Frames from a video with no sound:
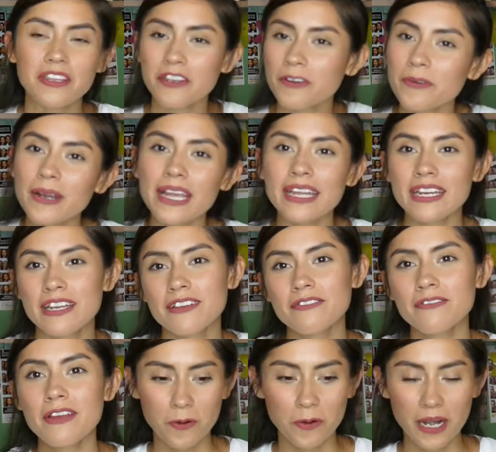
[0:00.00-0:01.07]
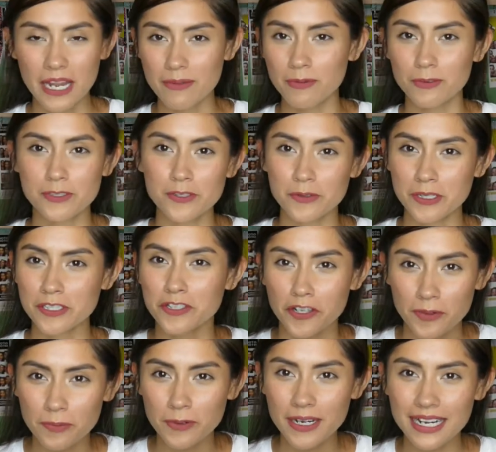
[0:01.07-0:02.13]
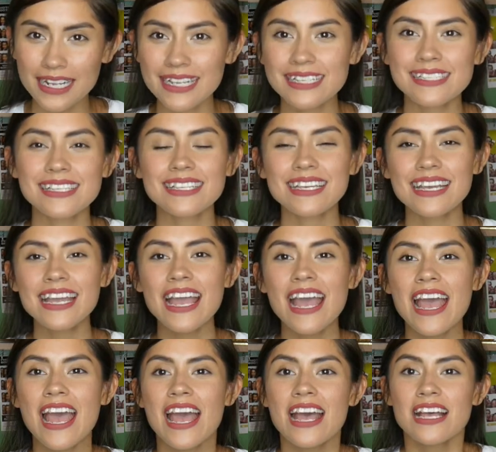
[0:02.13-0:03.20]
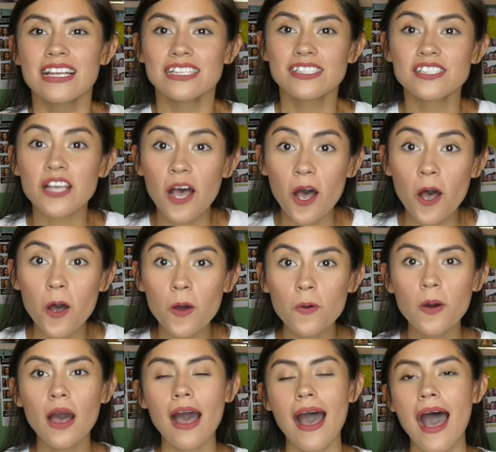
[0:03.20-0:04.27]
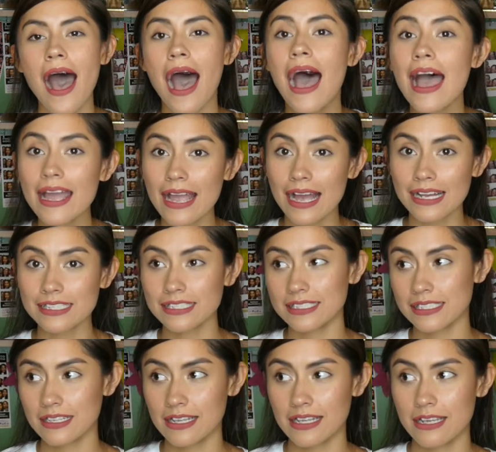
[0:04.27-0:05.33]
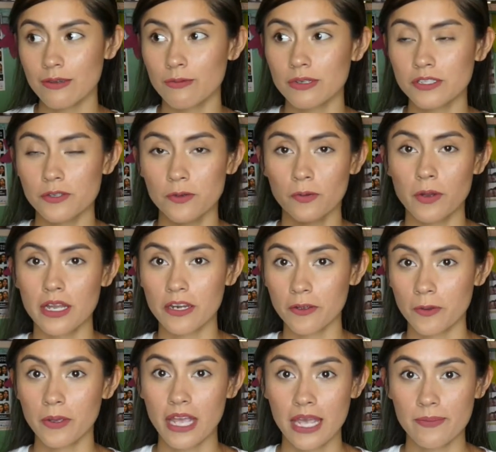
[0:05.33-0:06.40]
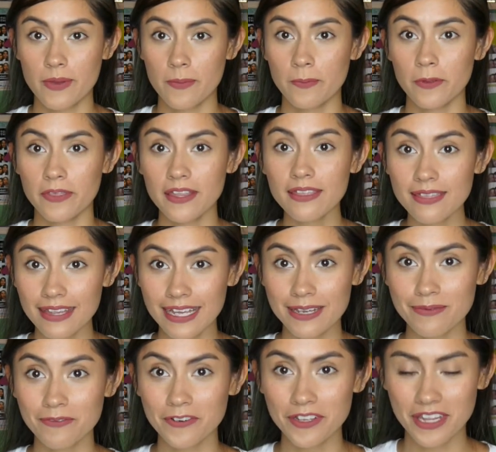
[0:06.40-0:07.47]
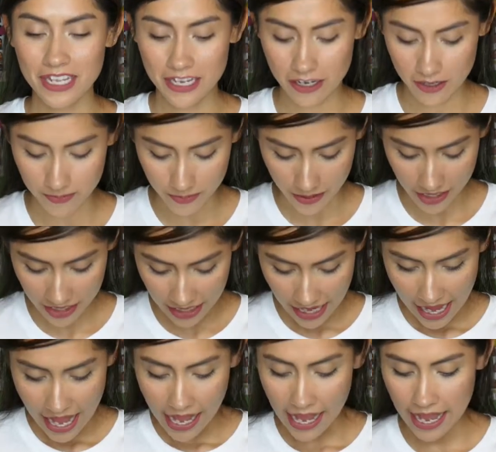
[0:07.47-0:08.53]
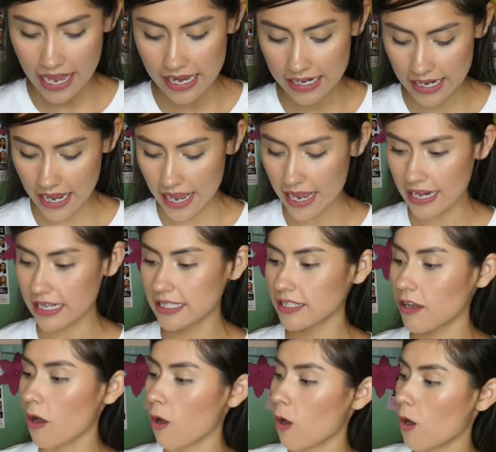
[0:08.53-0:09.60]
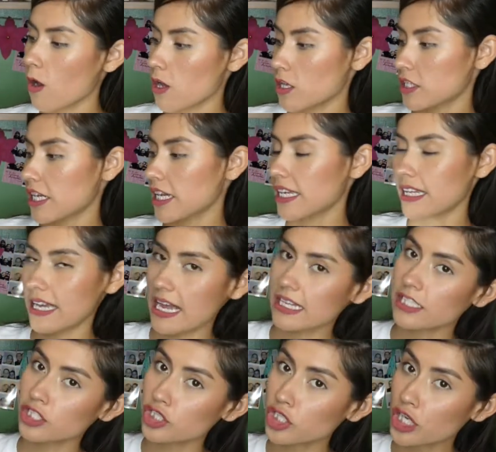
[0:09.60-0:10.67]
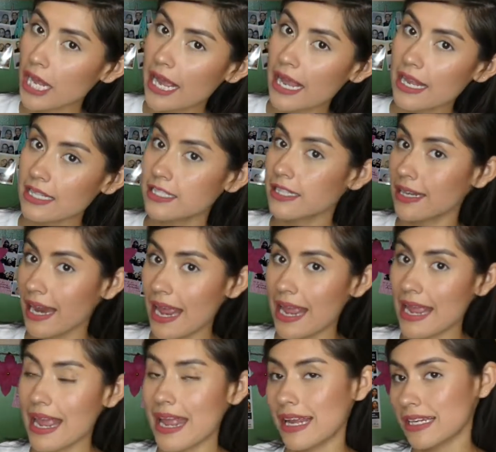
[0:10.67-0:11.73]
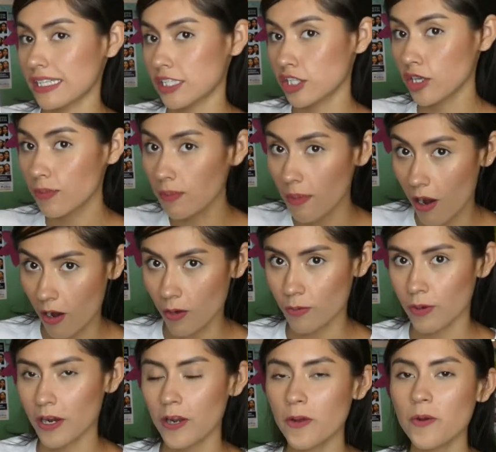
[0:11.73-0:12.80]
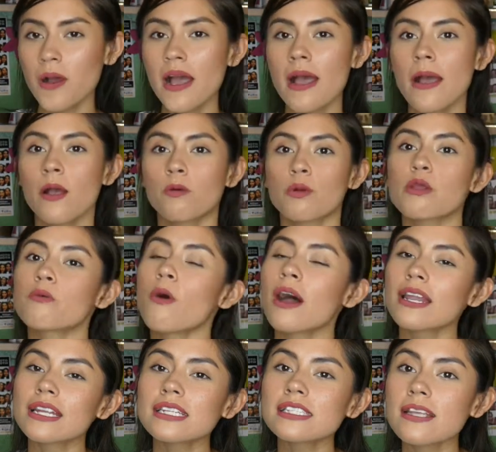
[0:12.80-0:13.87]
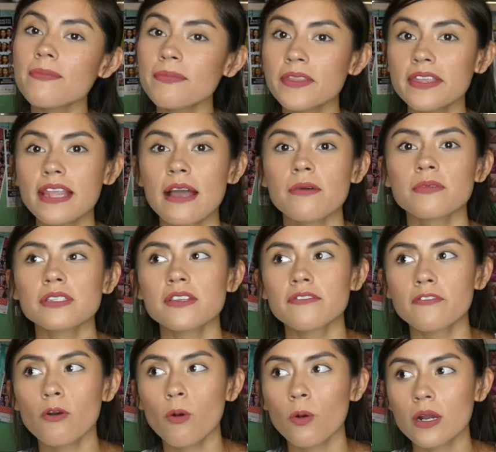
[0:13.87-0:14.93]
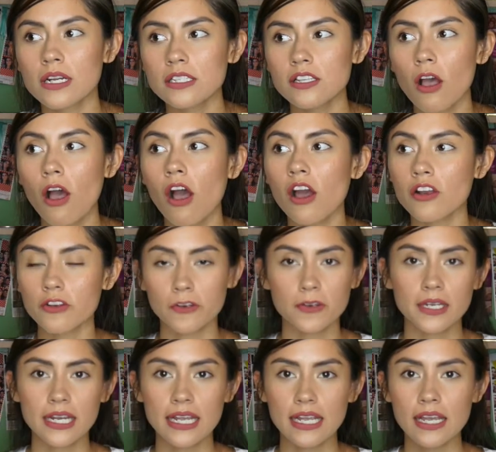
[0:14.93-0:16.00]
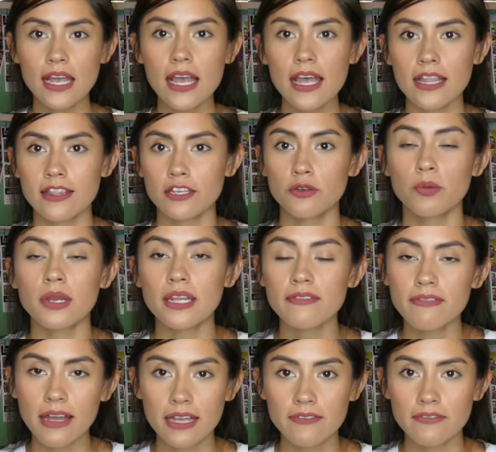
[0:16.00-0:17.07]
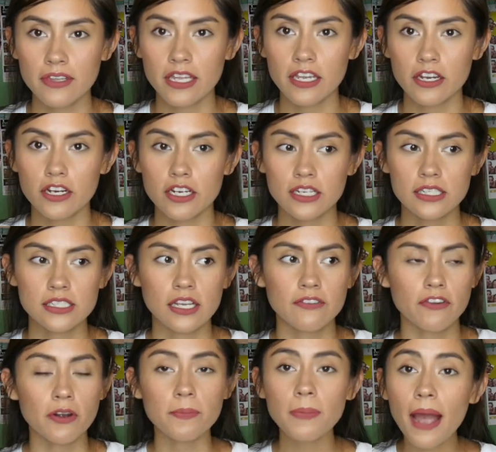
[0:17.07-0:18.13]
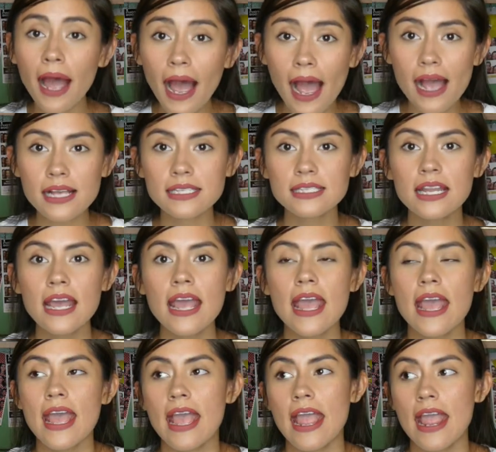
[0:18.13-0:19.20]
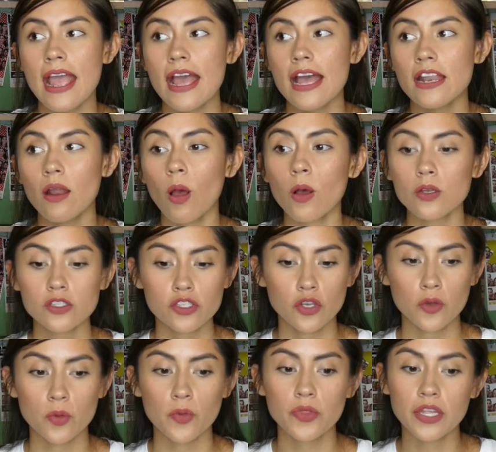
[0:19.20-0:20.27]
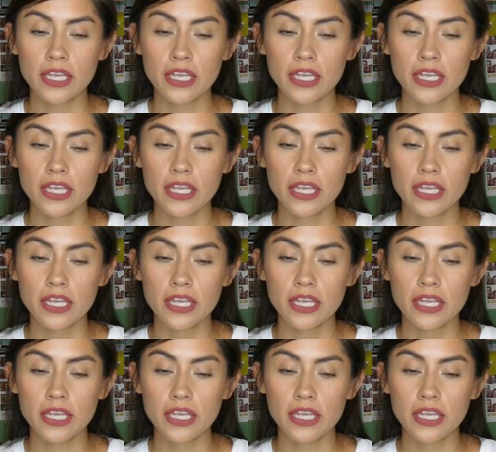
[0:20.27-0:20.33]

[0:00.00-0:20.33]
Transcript: creative or able to interpret easily. So I actually was the one who came up with the theme for the yearbook, and it is called Yesterday, Today, and Tomorrow. We wanted something that was, of course, honoring the 25 years of our past, and also